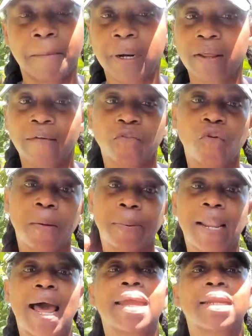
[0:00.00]
But if you're
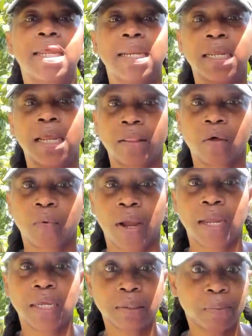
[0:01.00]
applying any other
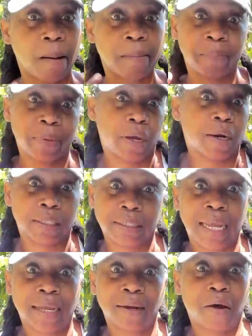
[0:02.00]
way, it's probably going to
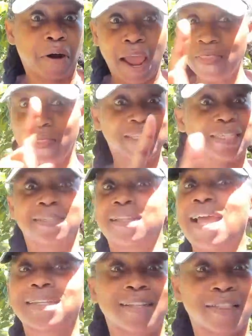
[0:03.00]
take longer. And
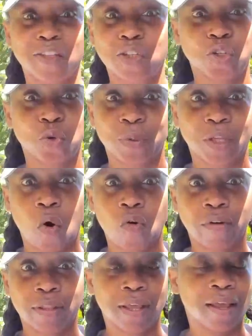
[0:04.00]
has nothing to do with
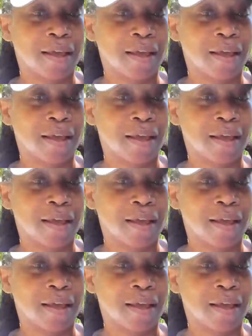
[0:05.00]
COVID.